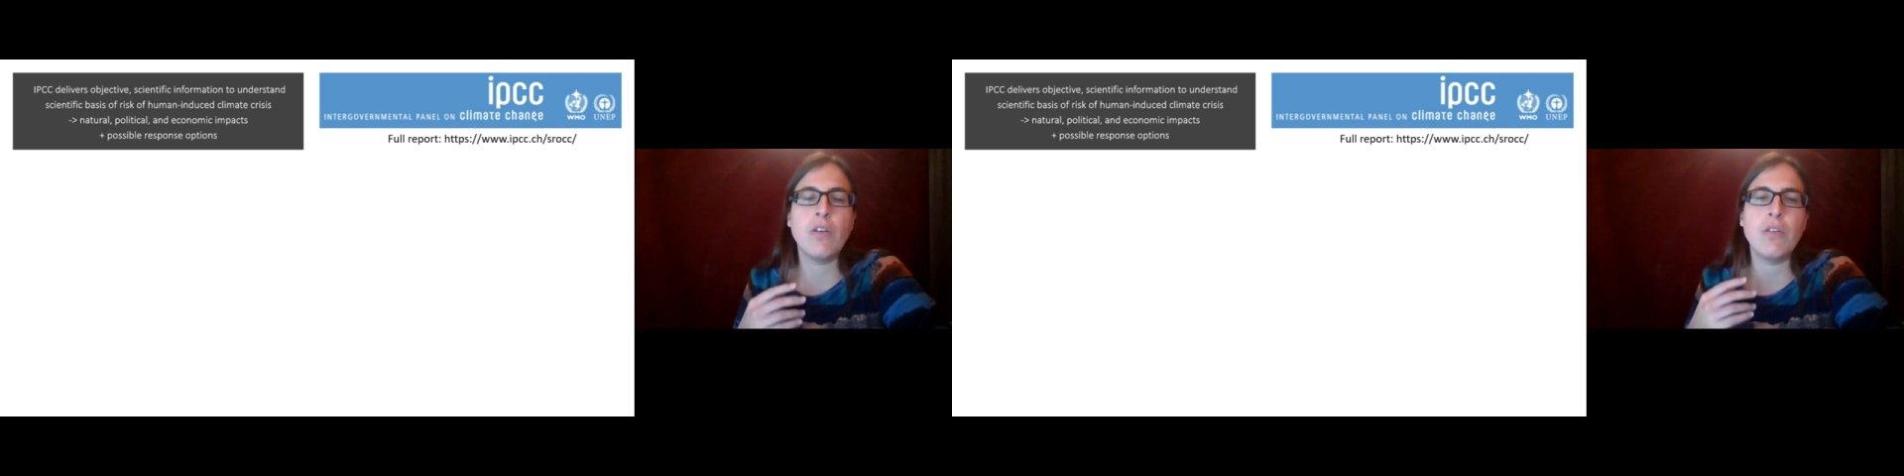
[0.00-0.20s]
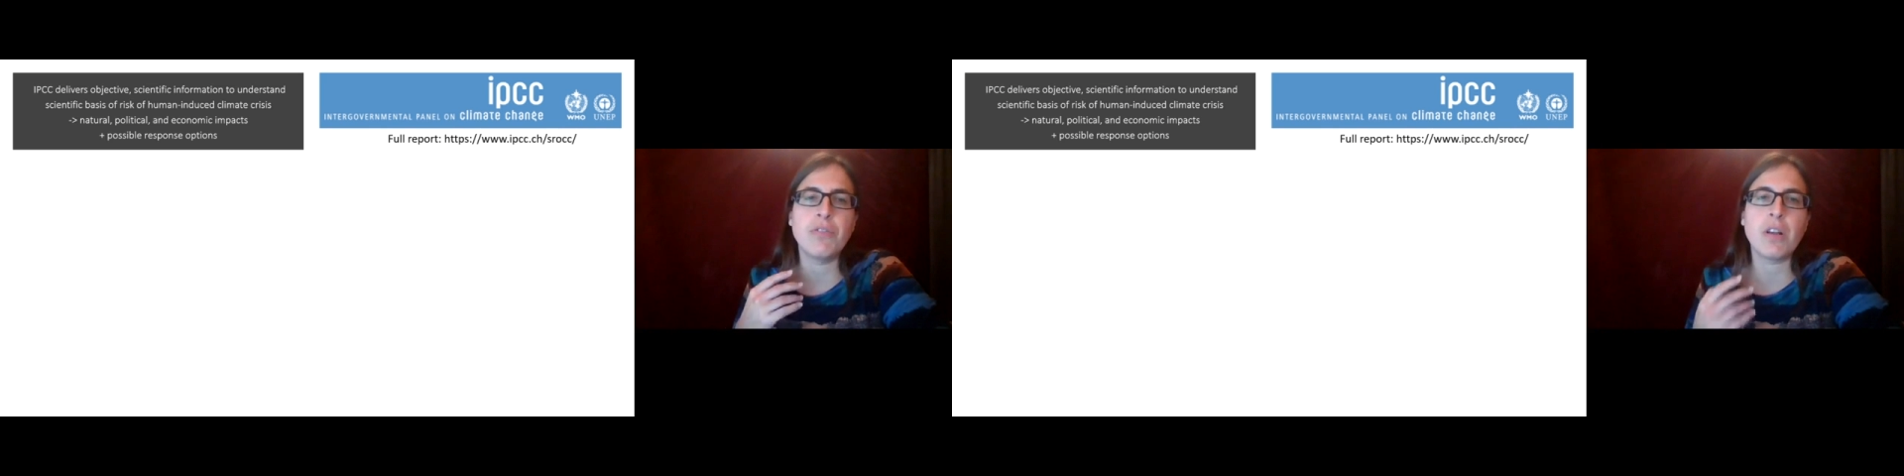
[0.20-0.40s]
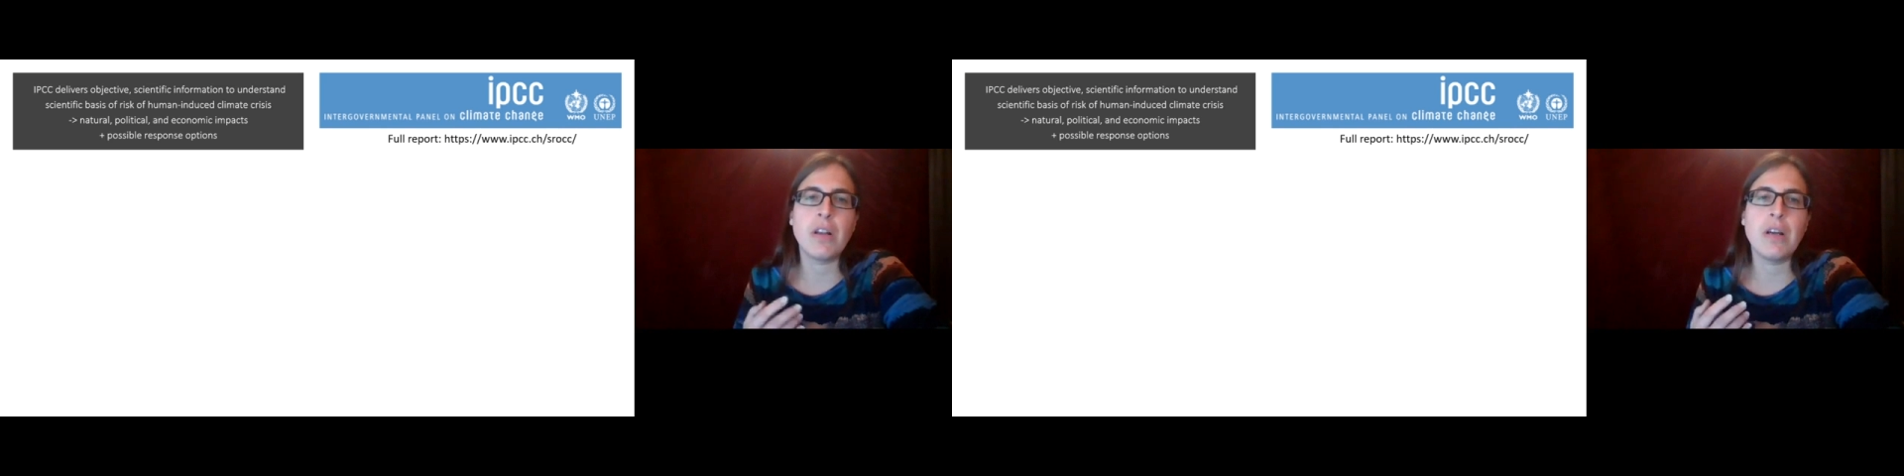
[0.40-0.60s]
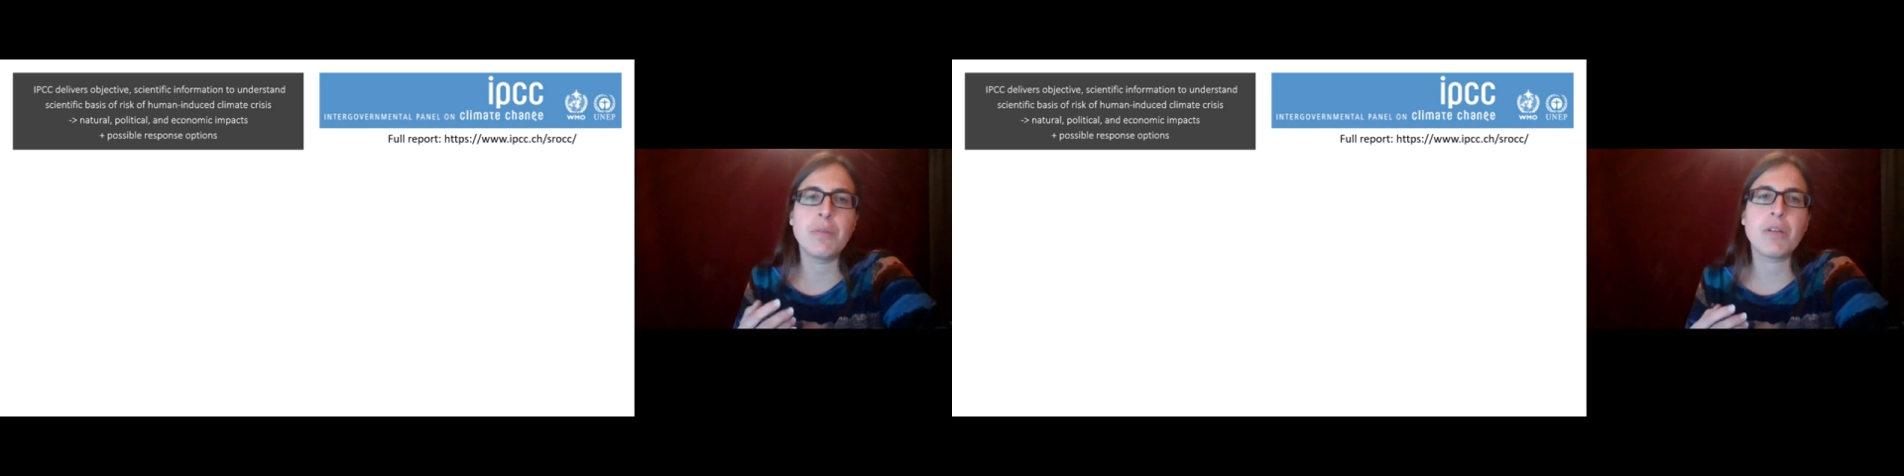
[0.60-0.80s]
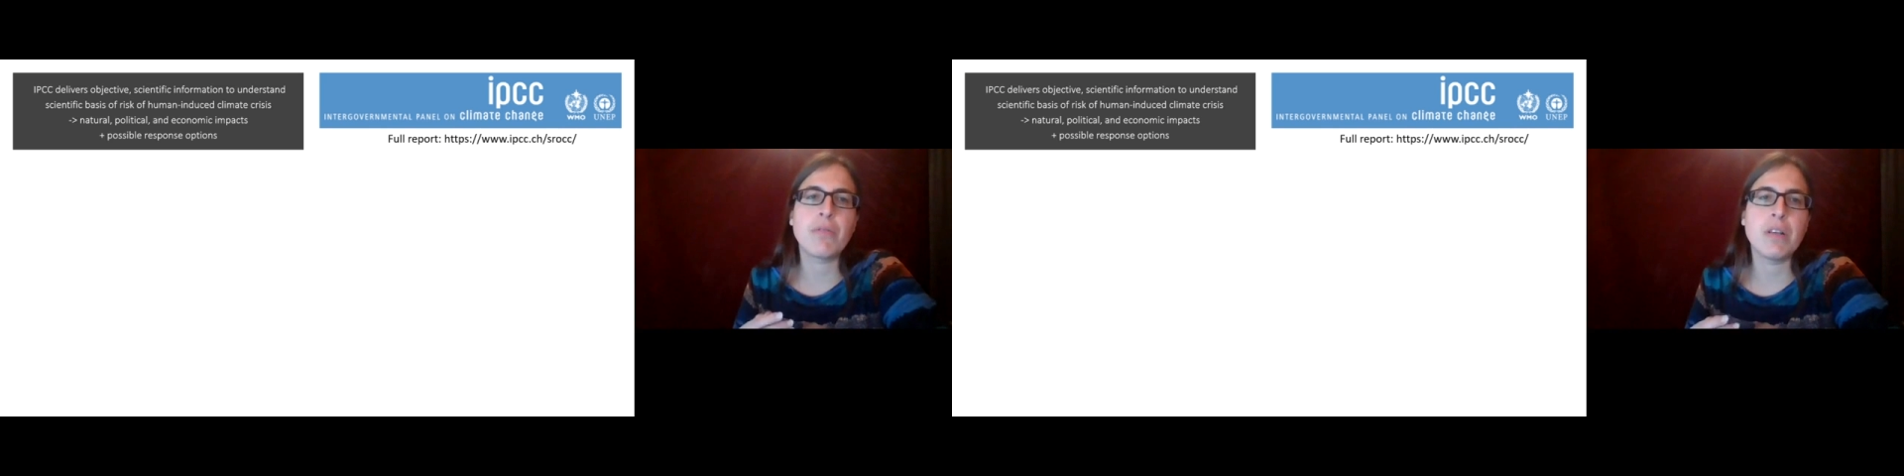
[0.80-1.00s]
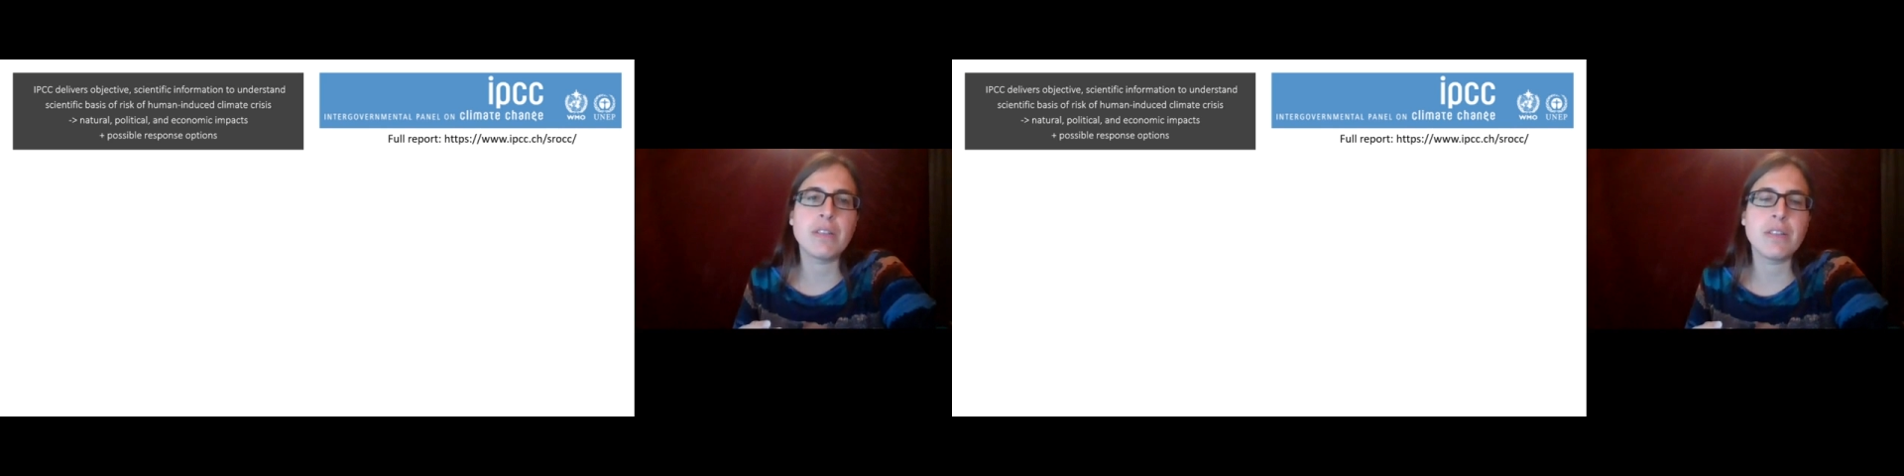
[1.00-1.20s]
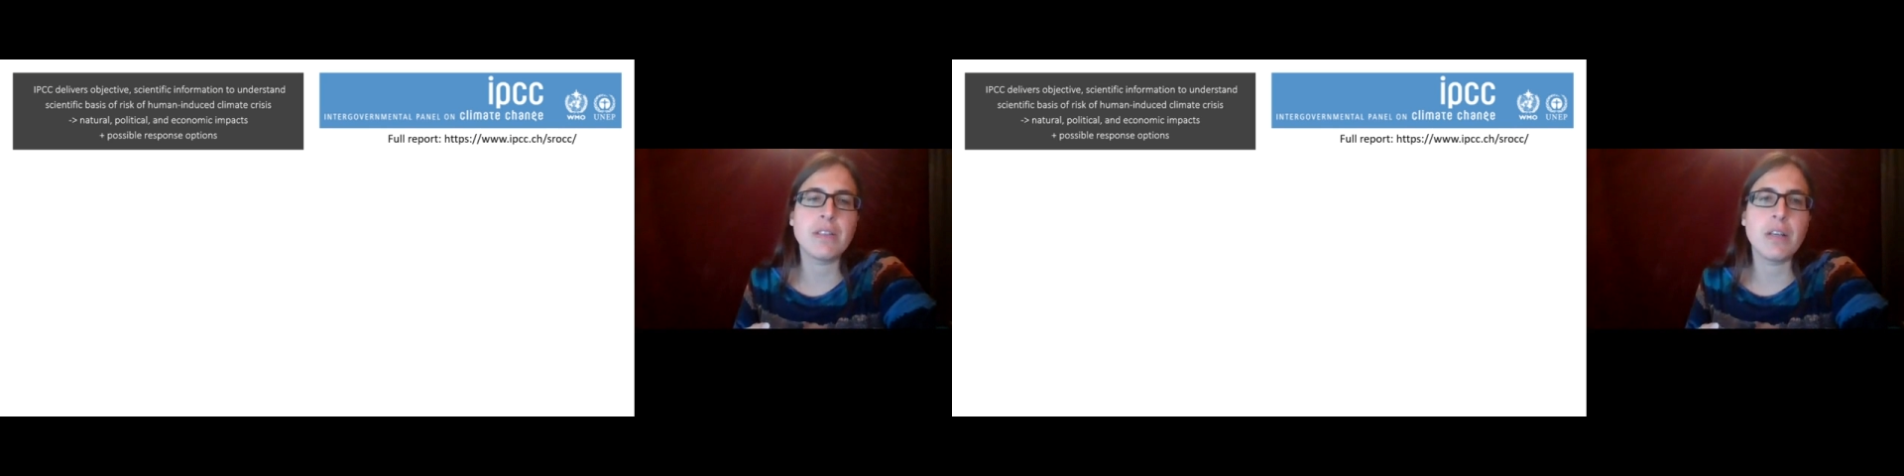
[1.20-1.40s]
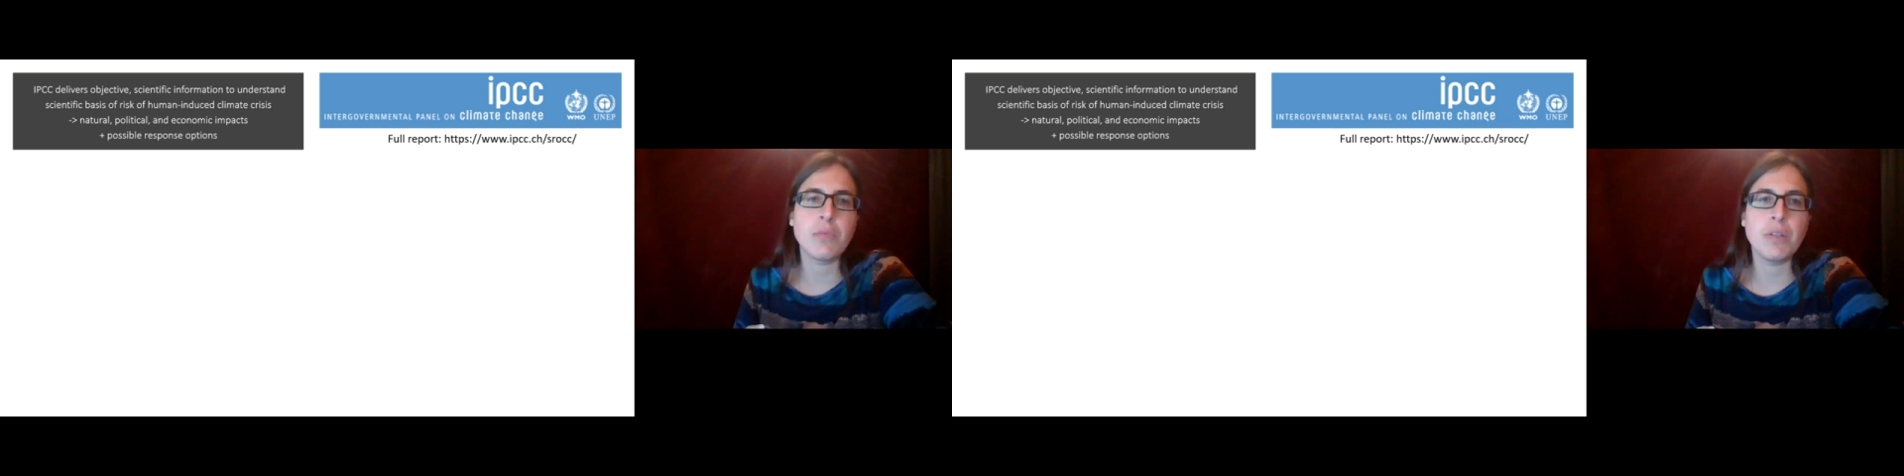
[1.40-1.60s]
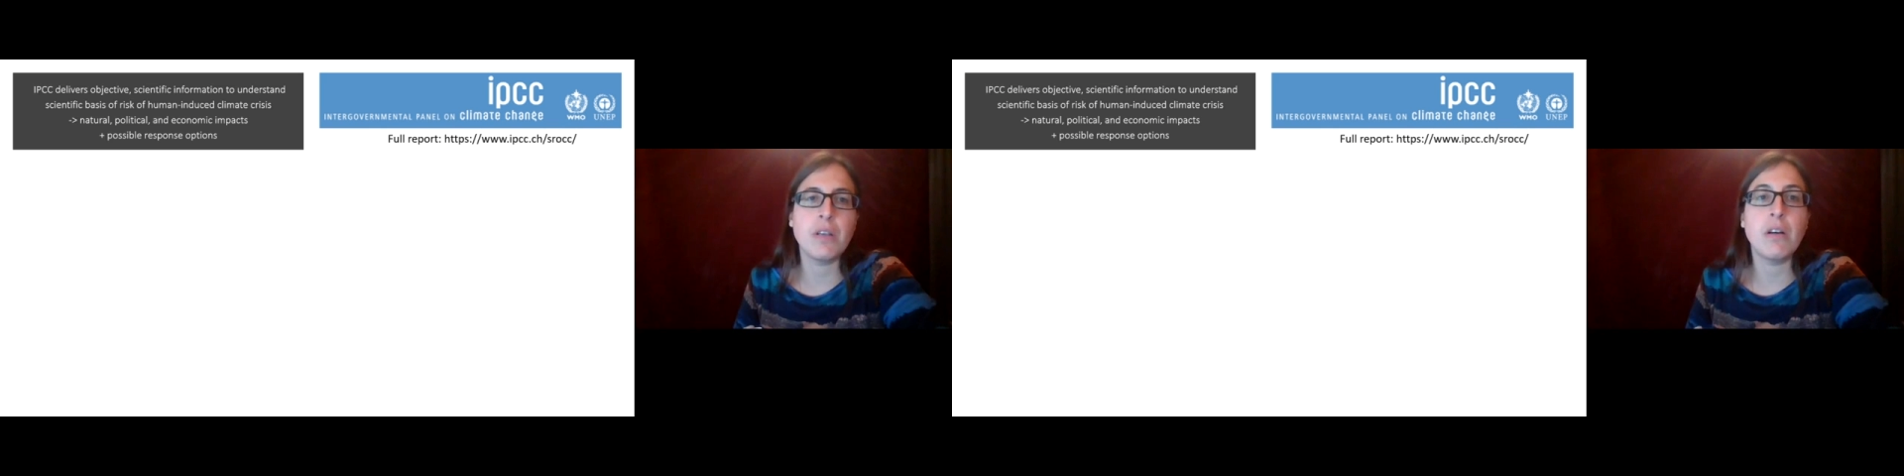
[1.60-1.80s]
of the climate crisis that we